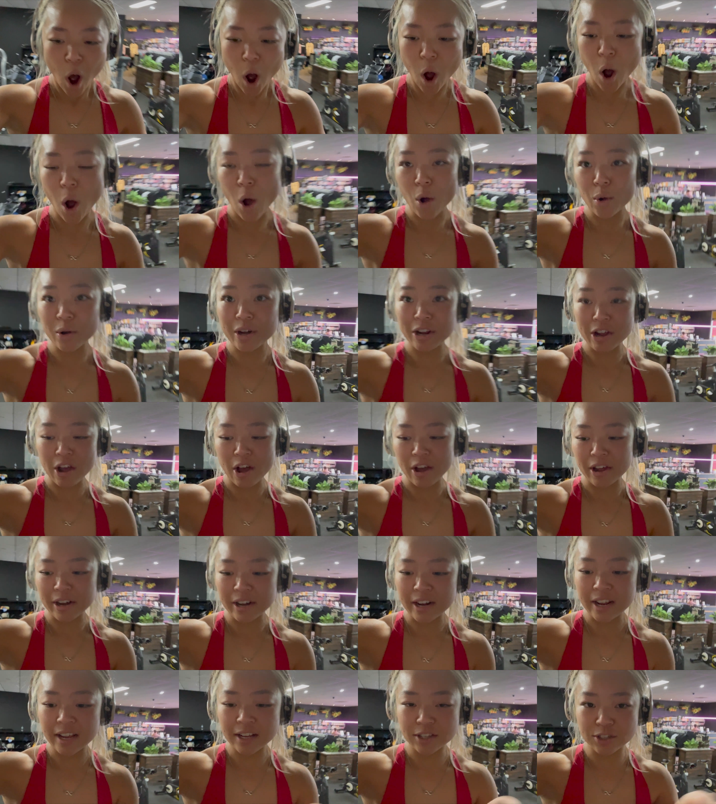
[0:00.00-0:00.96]
holding on
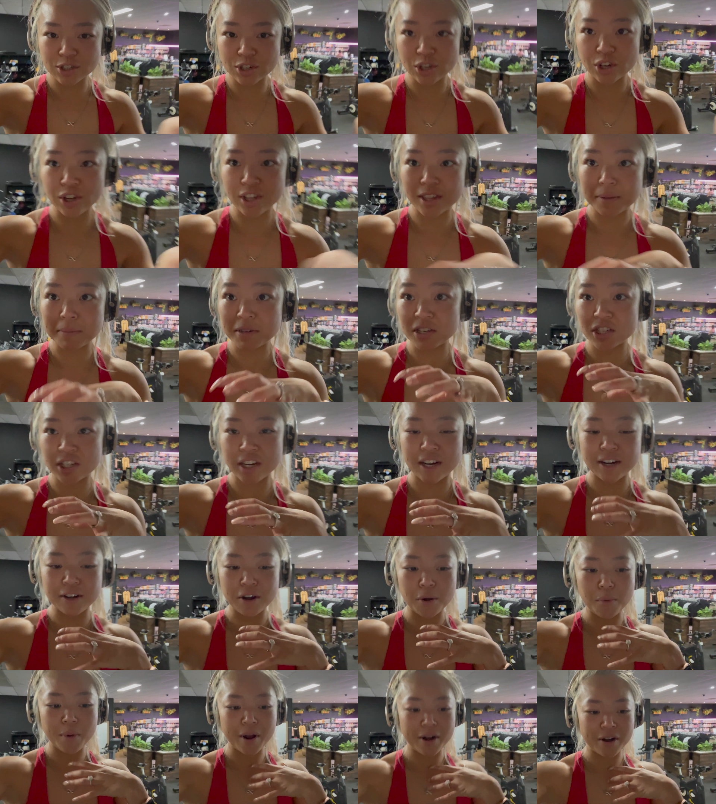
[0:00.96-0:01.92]
to the machine
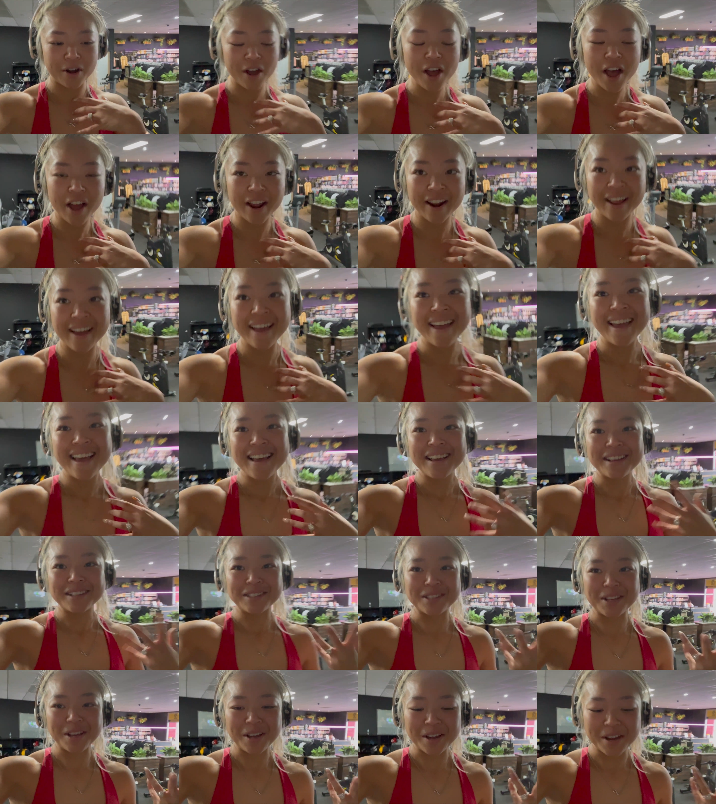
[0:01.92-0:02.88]
or whatnot.
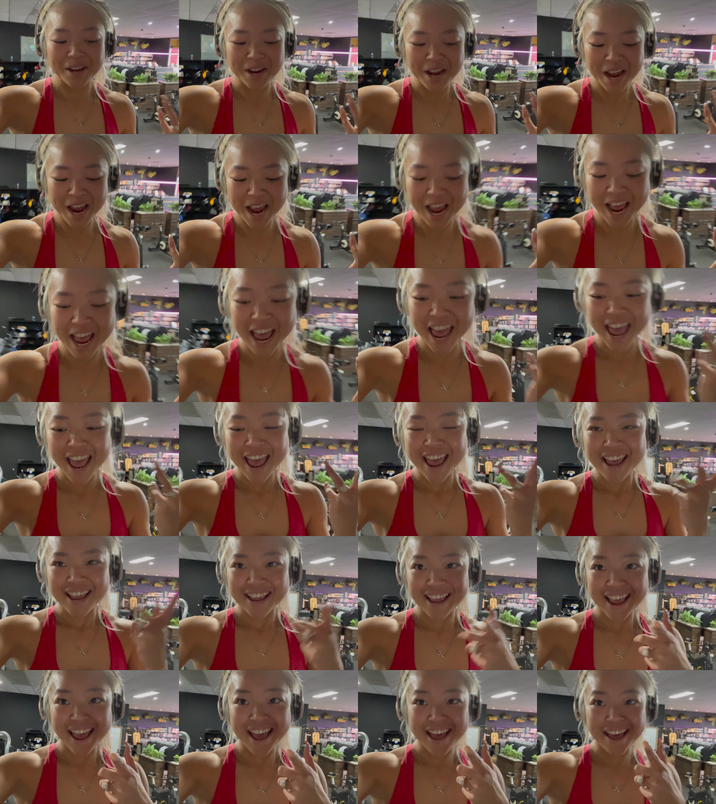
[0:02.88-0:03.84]
So,
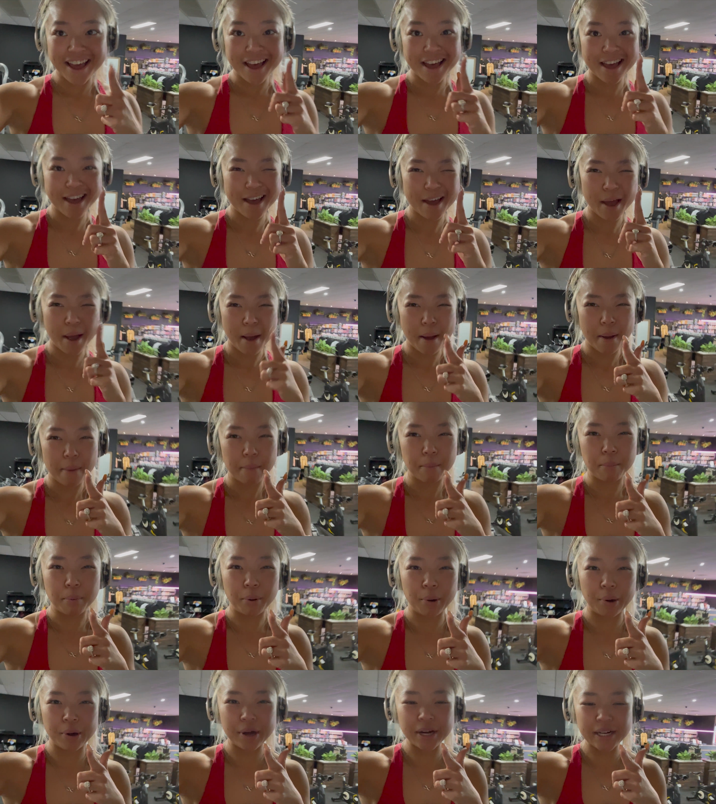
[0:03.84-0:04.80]
yeah,
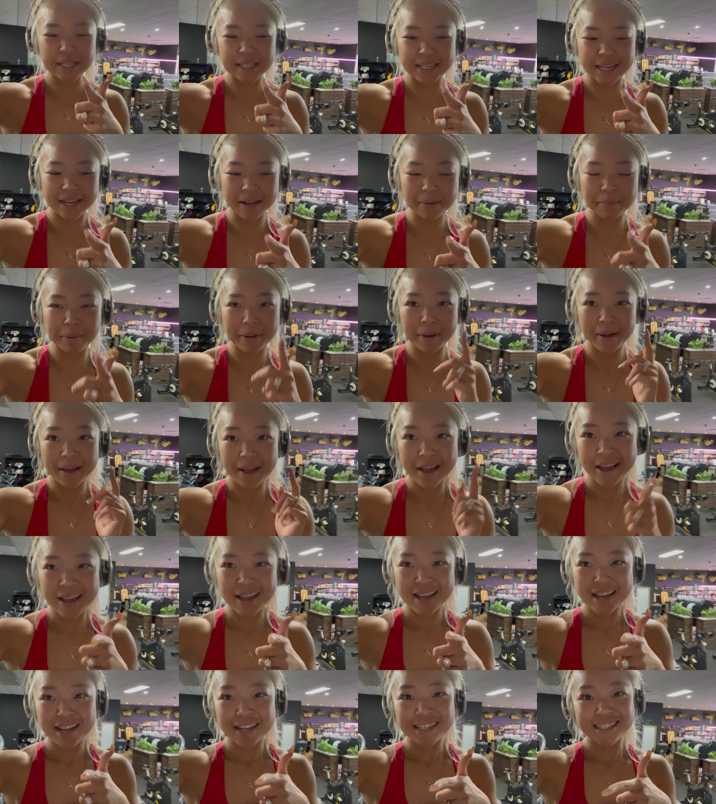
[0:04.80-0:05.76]
pro tip,
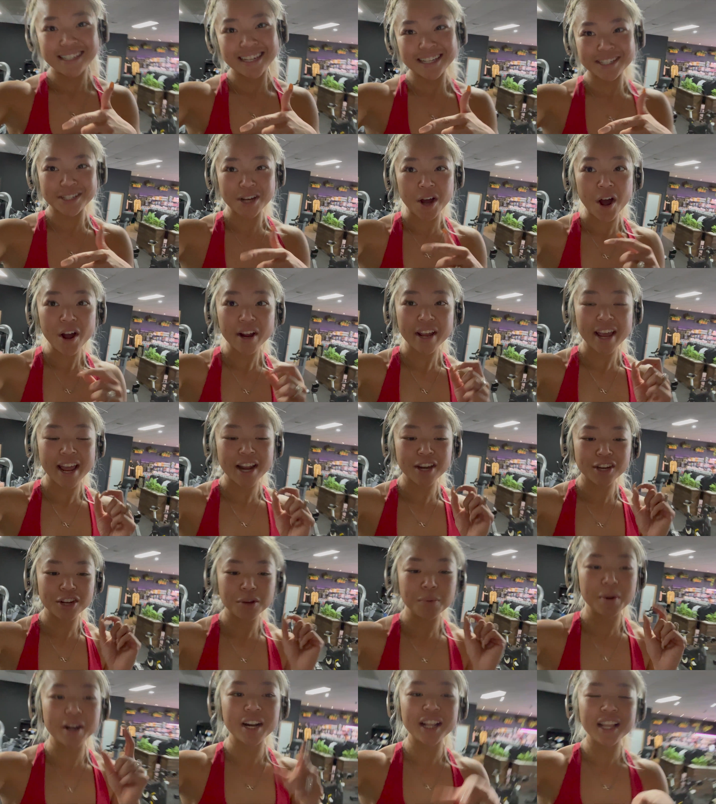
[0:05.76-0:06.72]
TikTok, and you
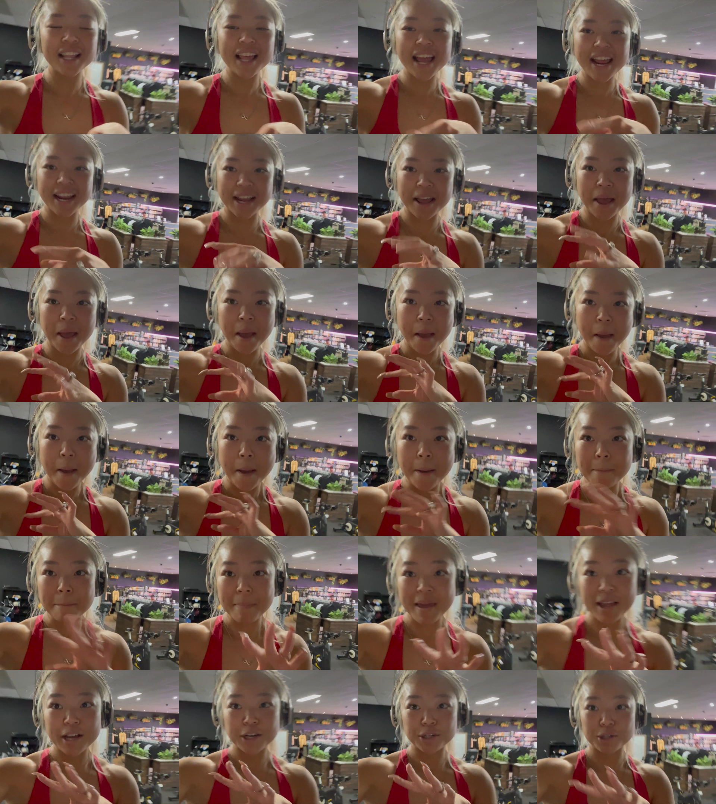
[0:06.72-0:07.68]
want to like
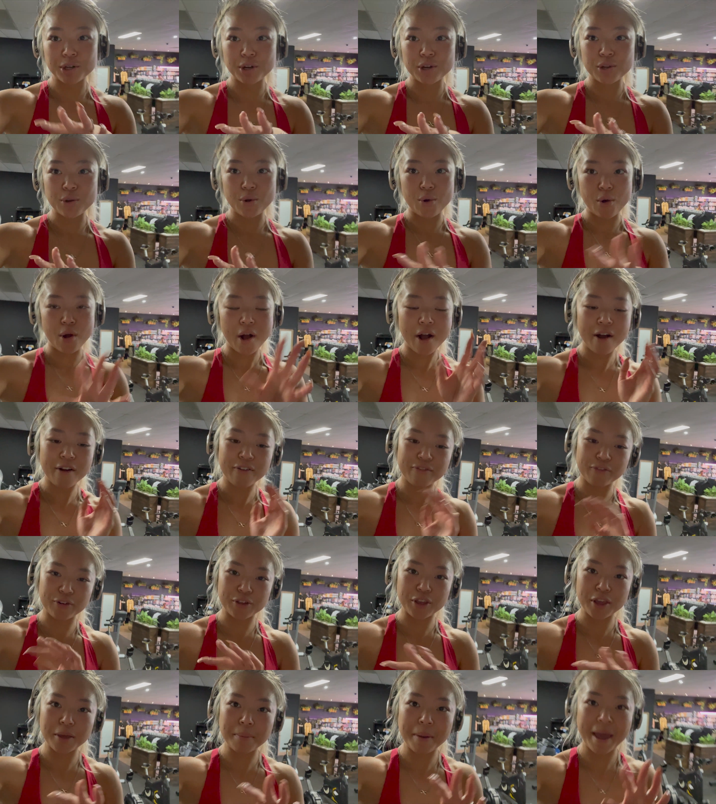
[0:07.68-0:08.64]
make sure your For
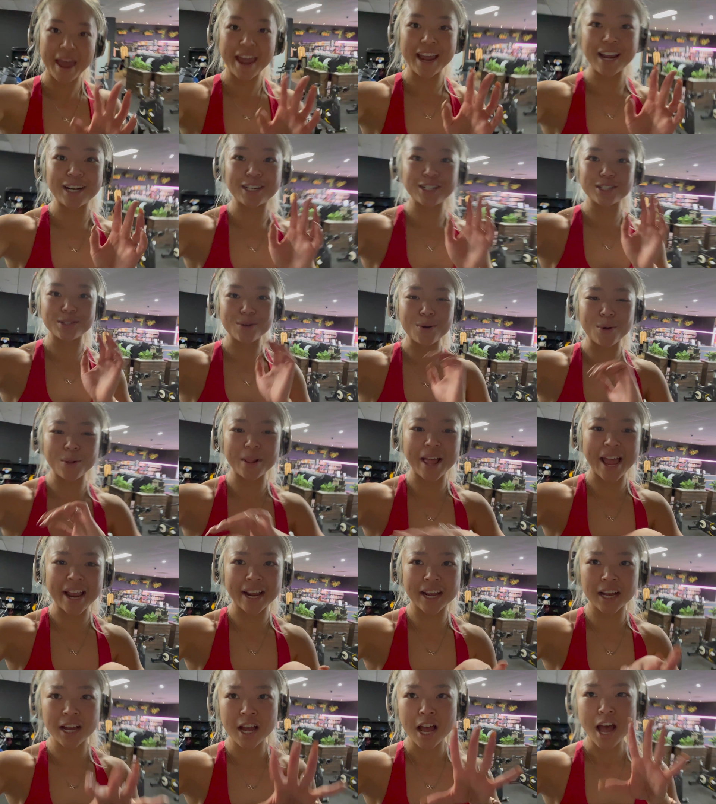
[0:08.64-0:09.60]
You page is all like
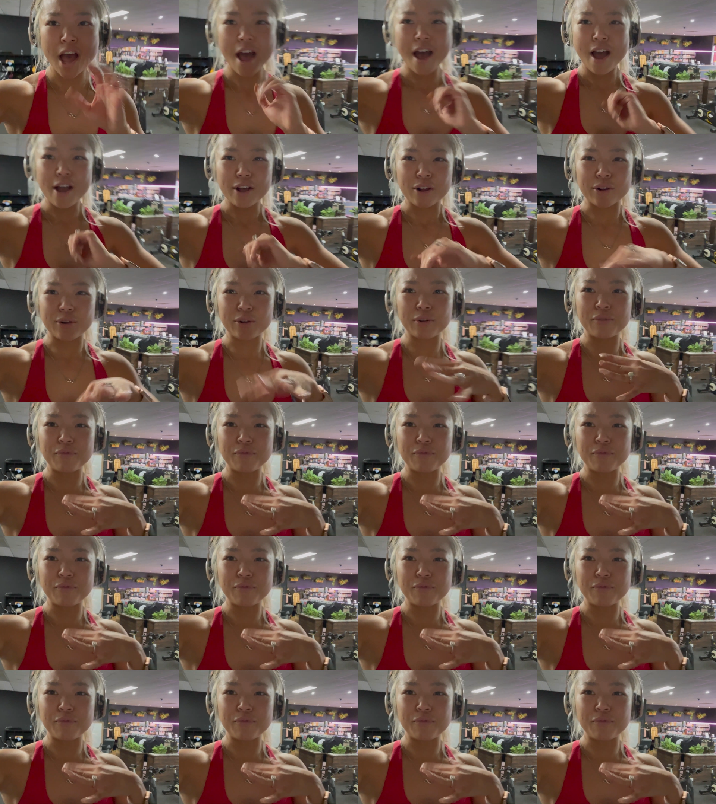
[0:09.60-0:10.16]
good